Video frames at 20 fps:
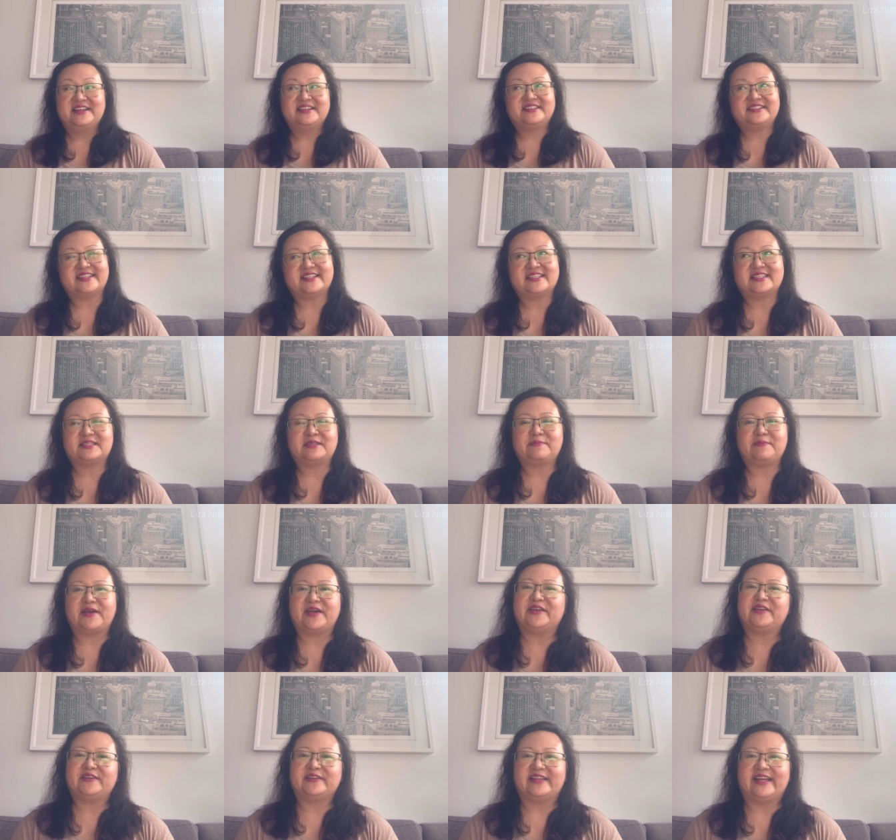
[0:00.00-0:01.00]
Just
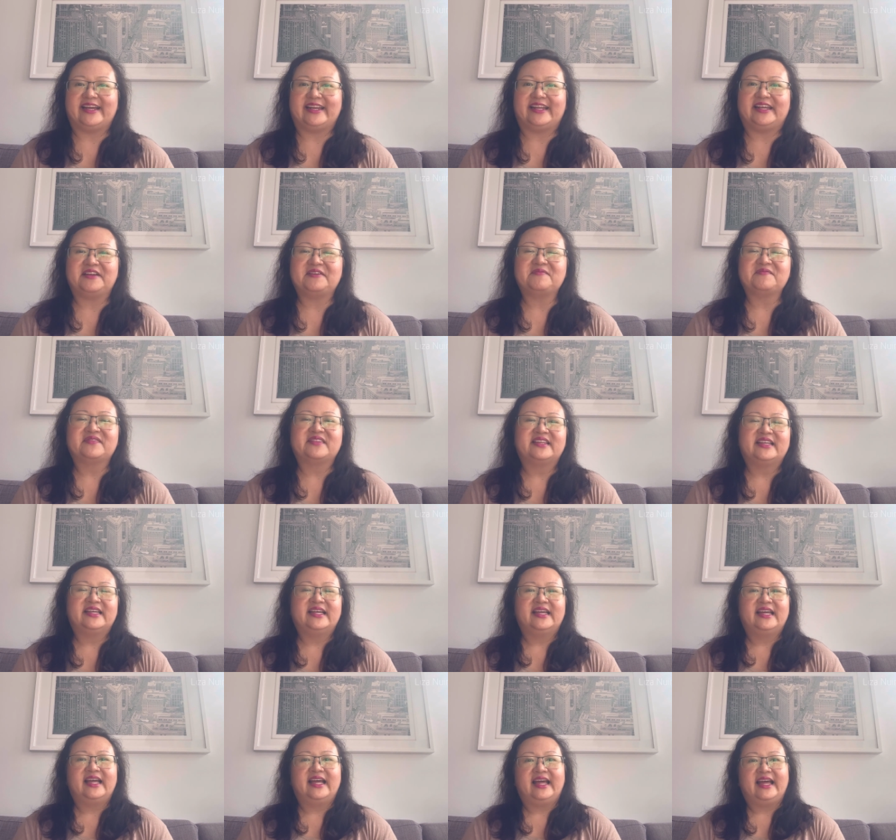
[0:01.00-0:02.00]
speculating.
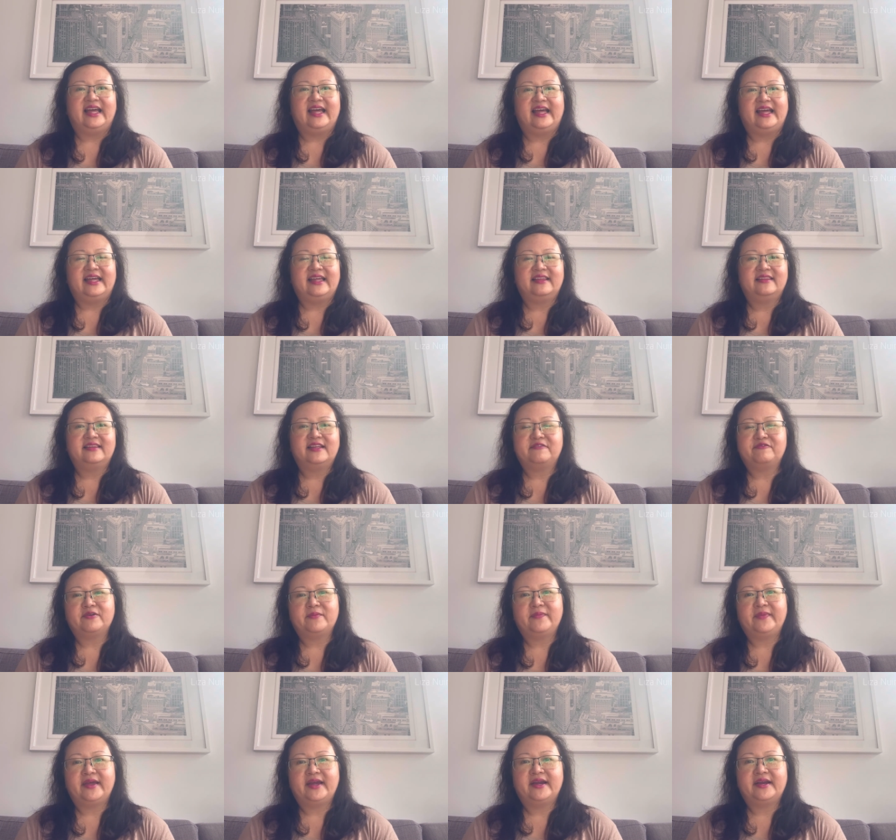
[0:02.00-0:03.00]
And then
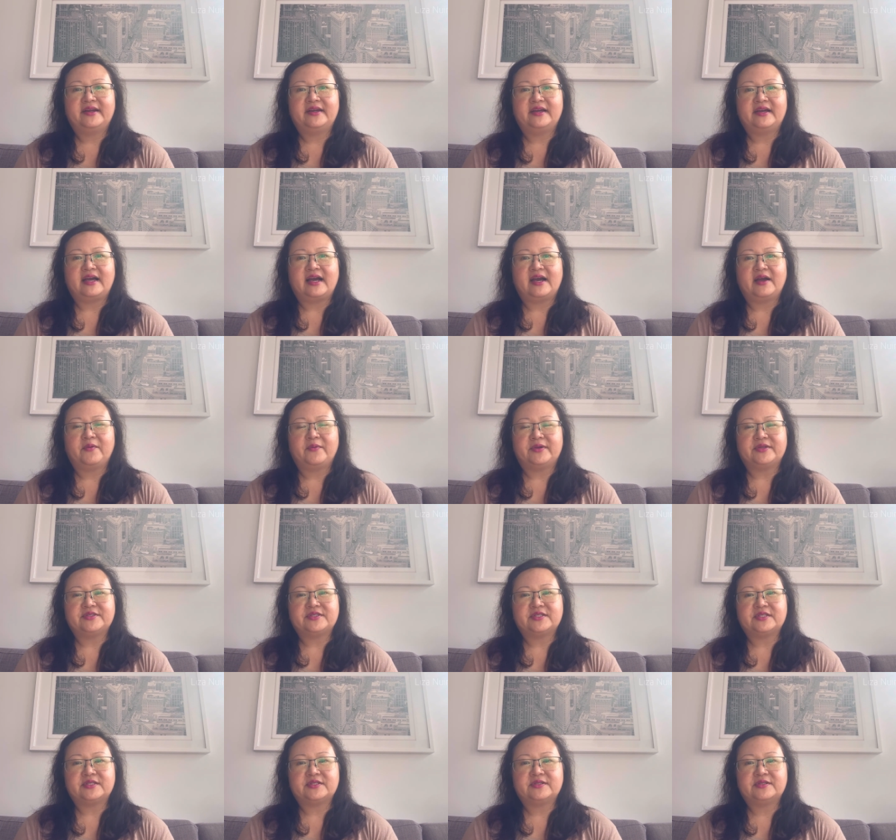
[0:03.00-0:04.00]
from there I went
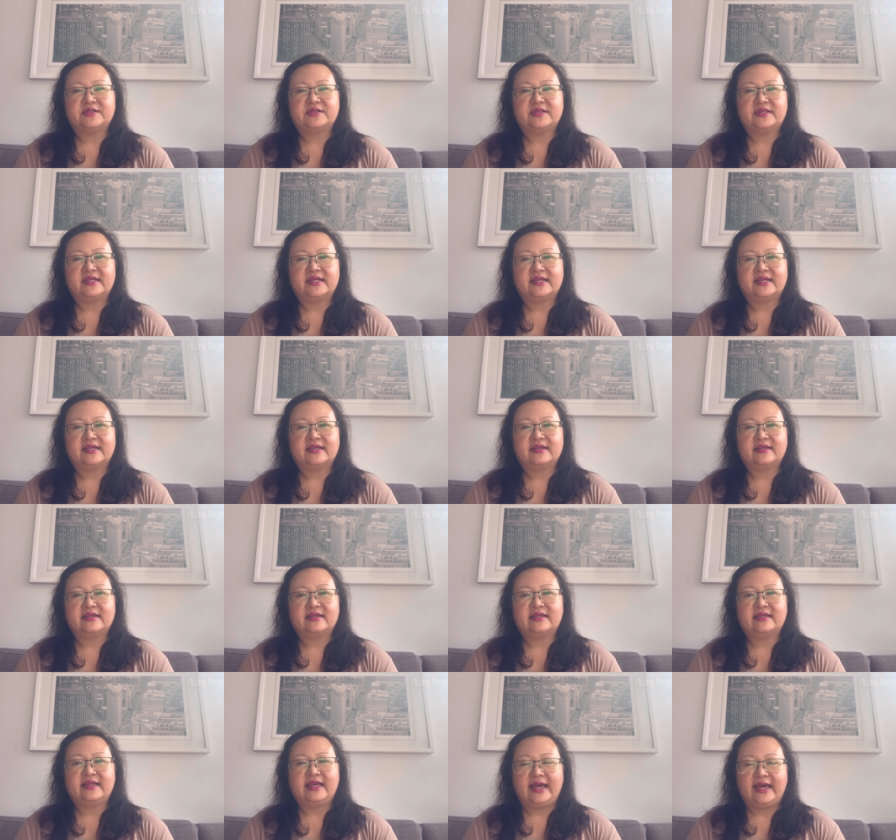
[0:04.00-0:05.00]
to
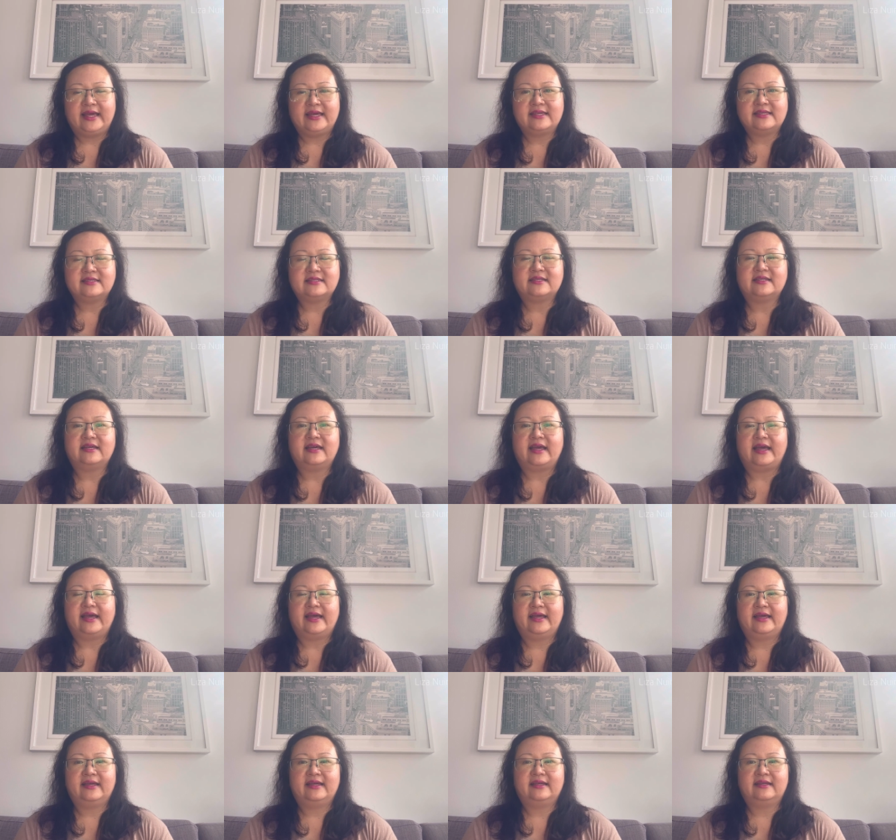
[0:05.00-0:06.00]
the gate,
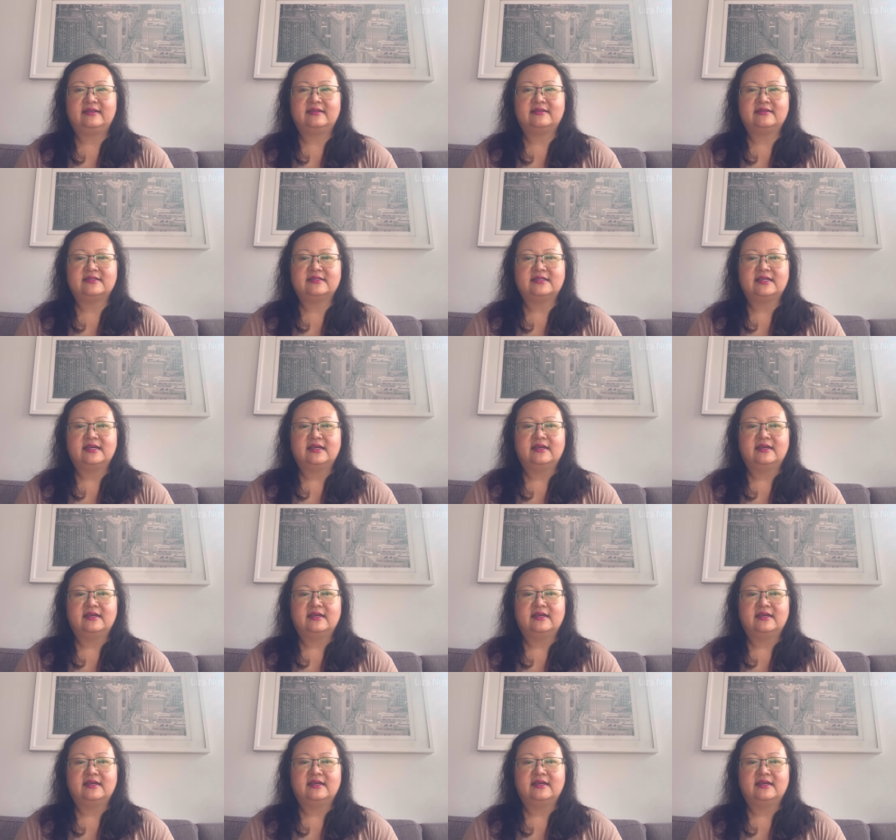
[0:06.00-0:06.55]
and